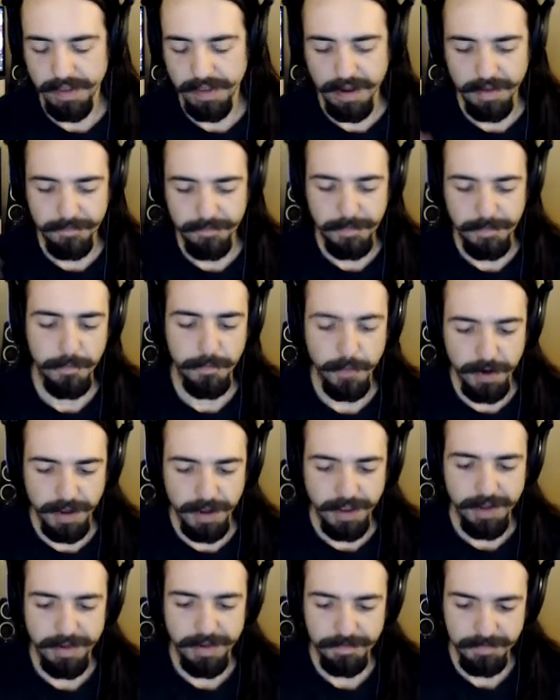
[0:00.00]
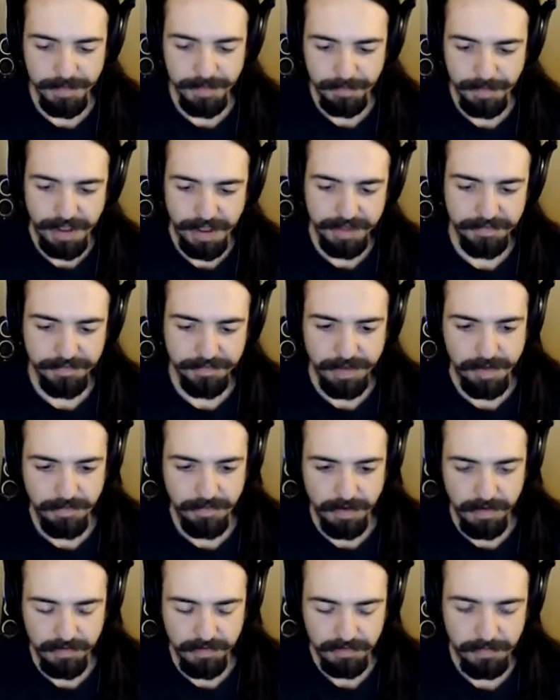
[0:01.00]
been working on for the past 5
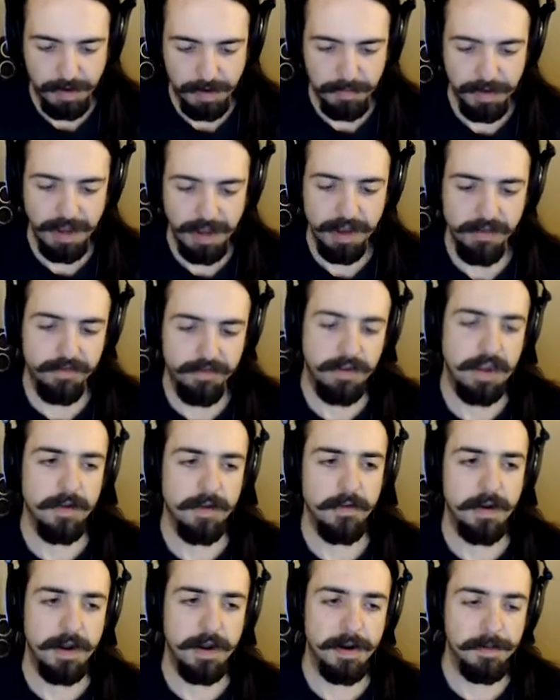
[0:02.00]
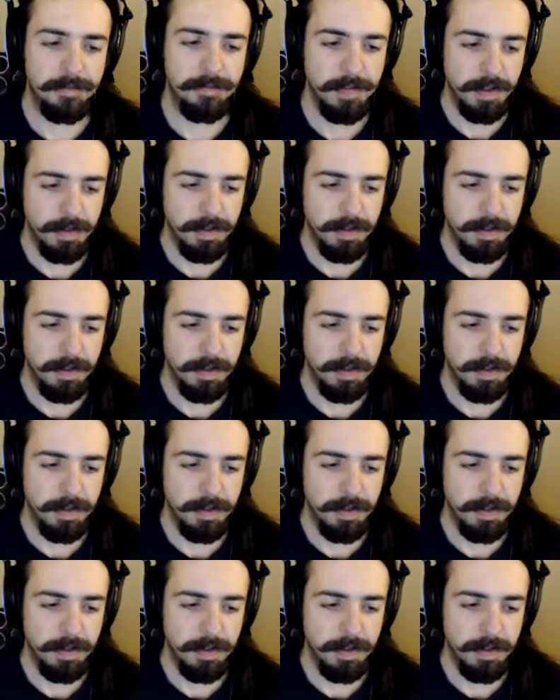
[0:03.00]
years in my PhD career.